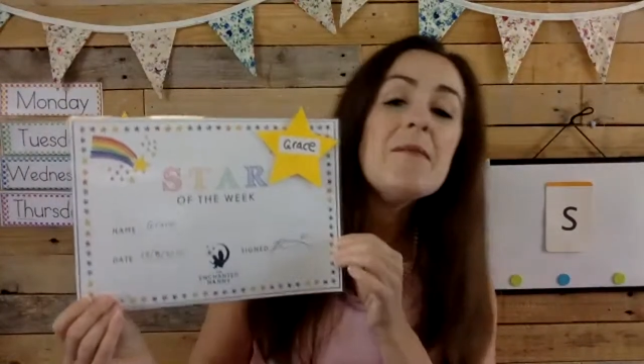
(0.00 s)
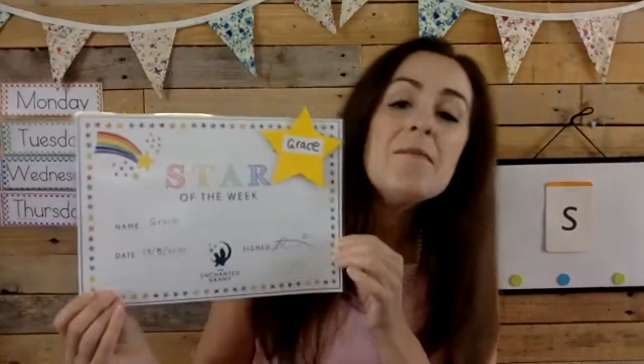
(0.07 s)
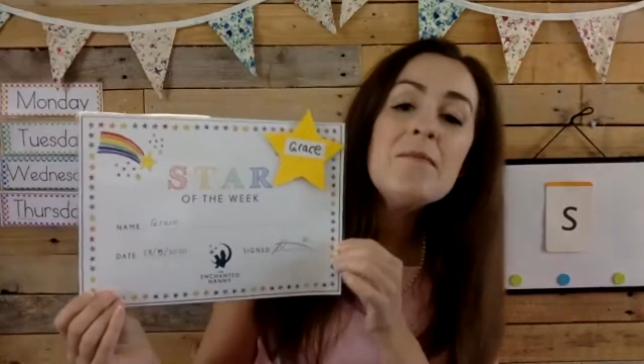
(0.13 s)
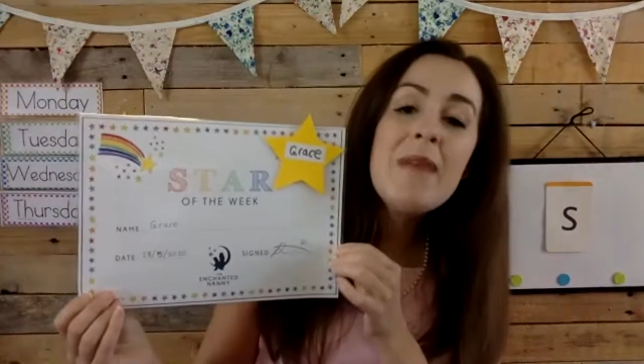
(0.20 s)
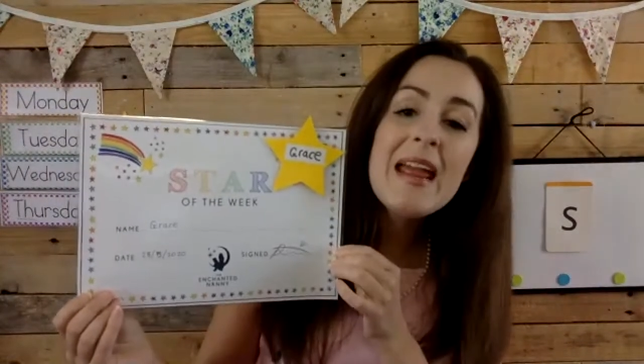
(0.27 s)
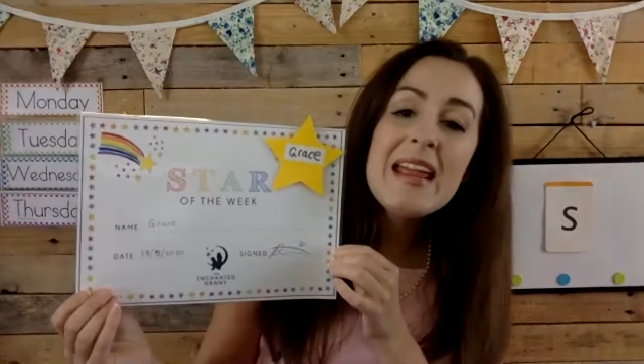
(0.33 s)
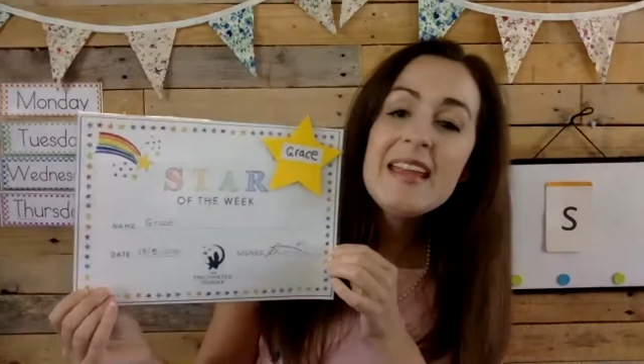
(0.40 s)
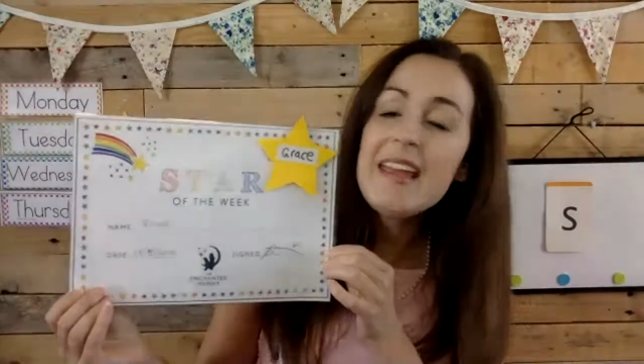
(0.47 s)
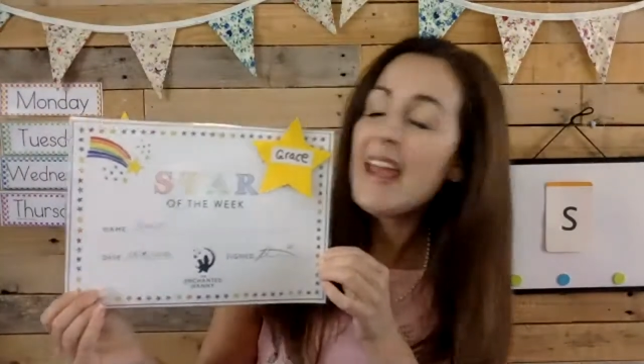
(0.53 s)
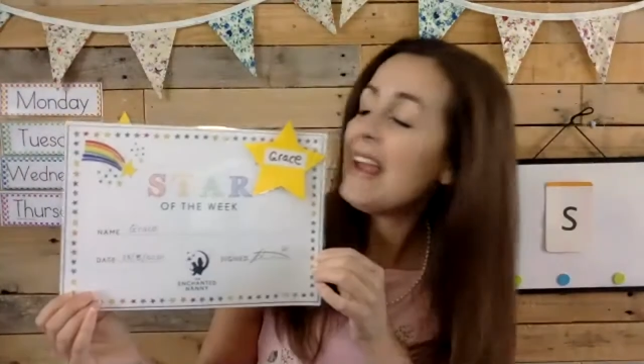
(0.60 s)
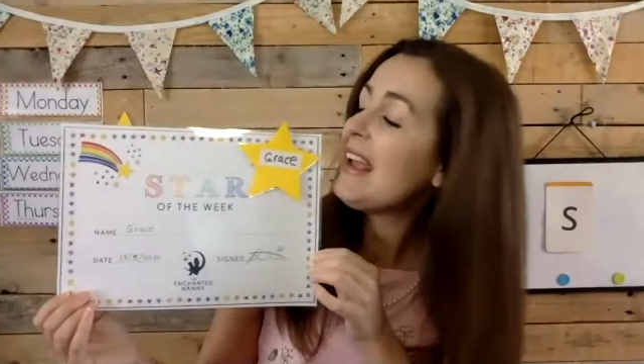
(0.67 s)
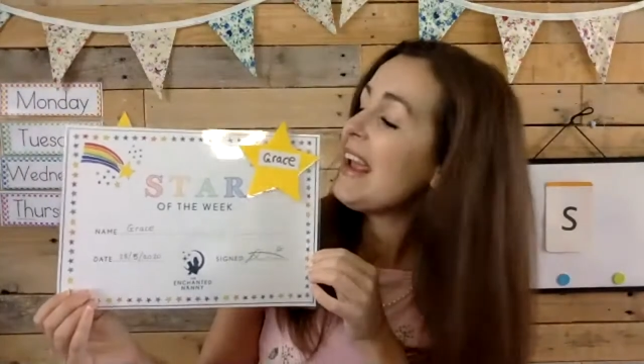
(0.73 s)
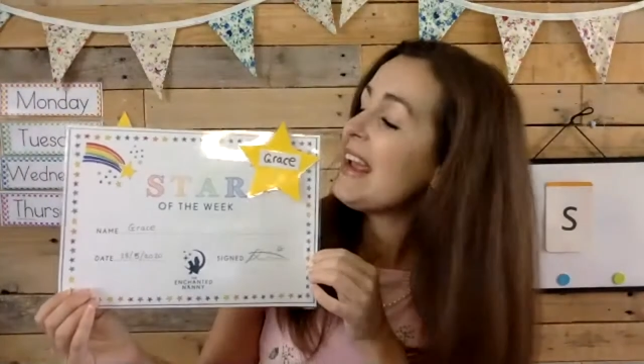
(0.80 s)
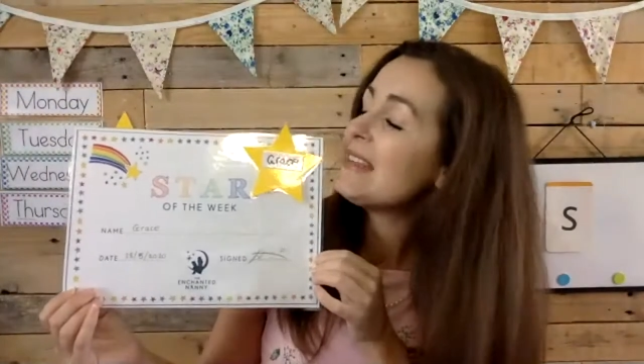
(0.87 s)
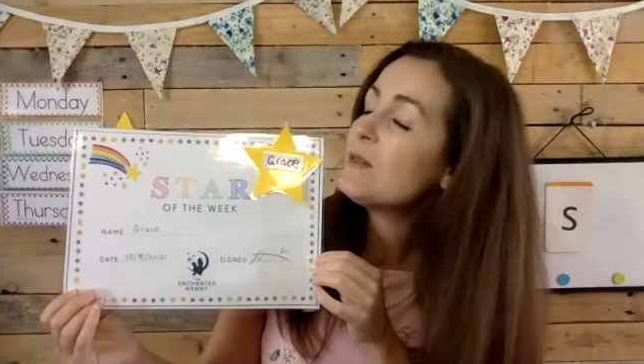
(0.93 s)

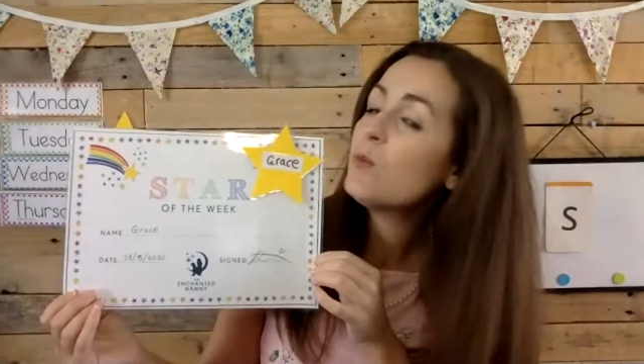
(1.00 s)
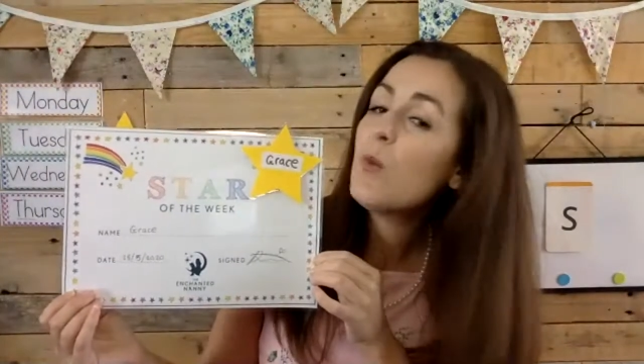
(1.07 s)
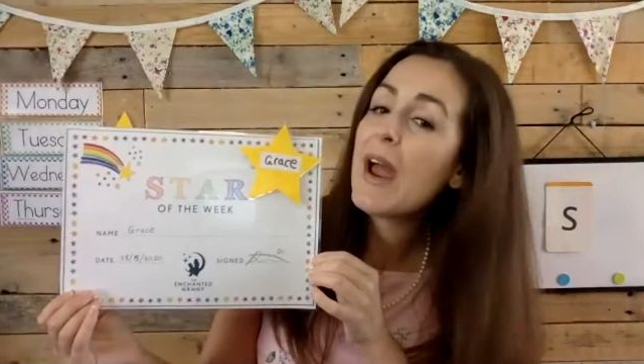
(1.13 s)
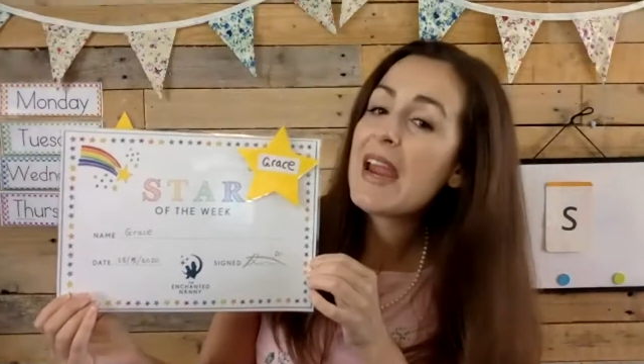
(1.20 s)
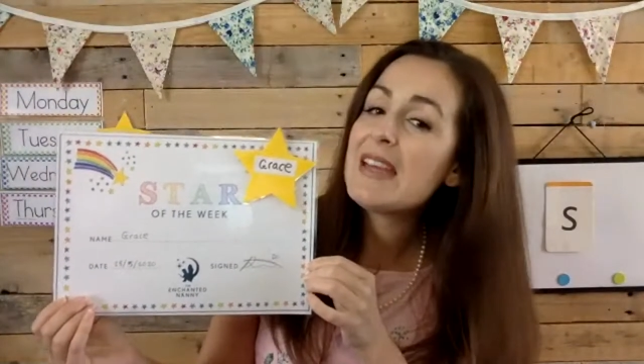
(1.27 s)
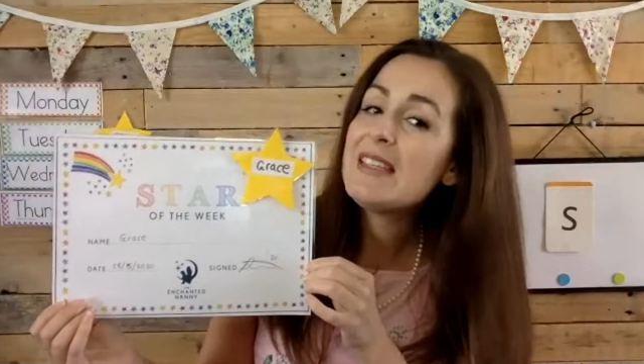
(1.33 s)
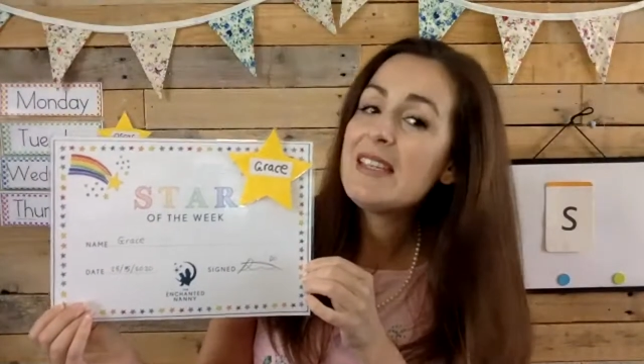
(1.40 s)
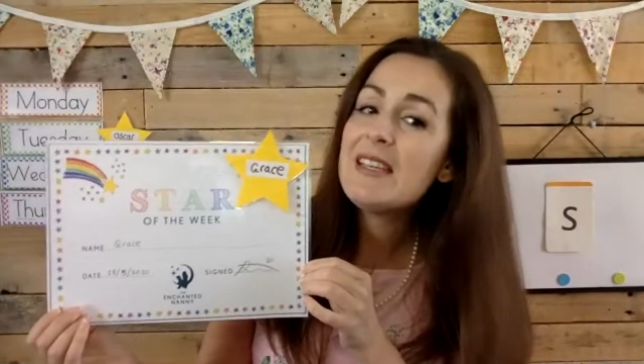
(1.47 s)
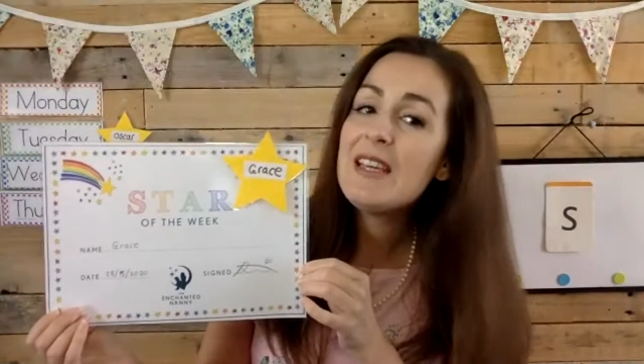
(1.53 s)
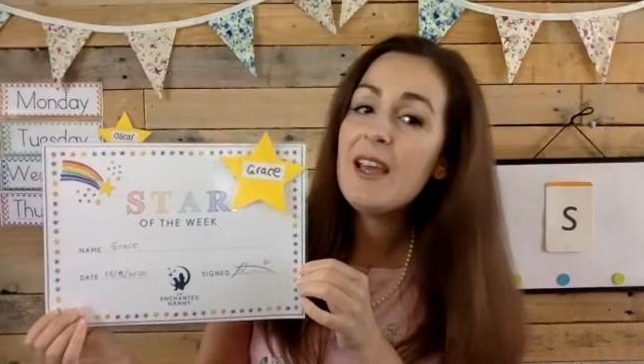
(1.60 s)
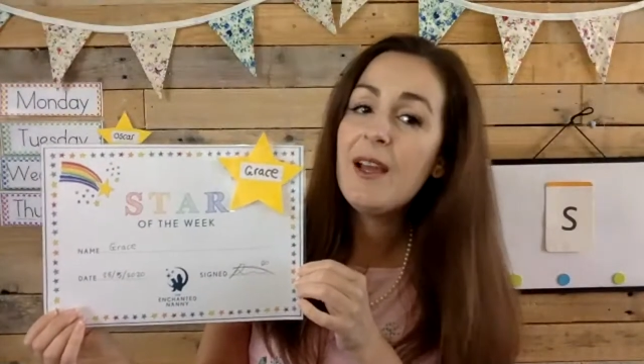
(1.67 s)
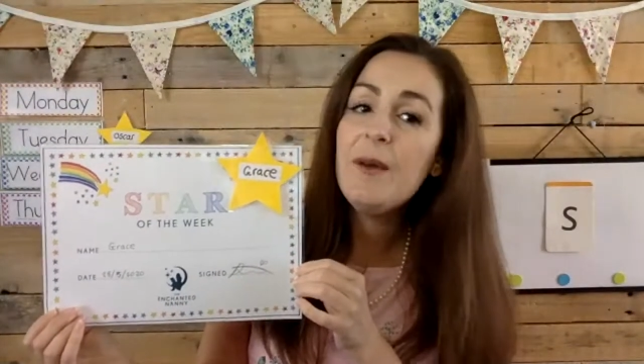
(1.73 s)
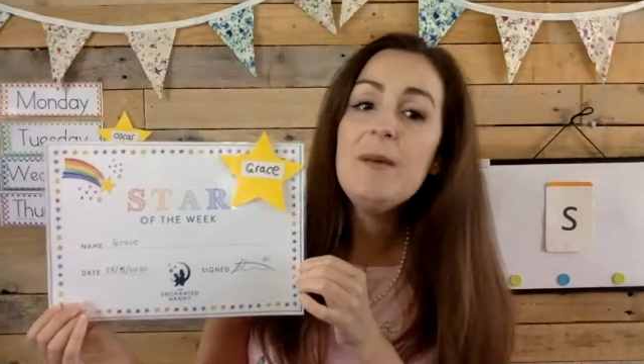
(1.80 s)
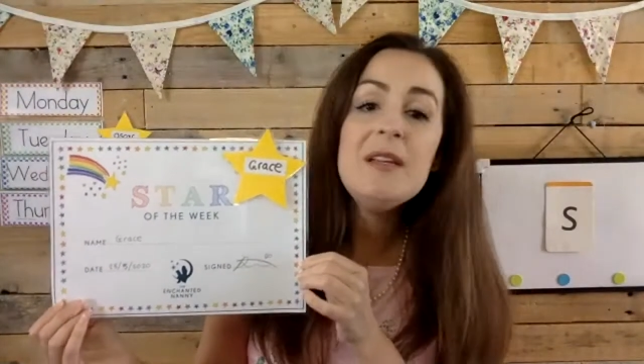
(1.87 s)
making its way to you,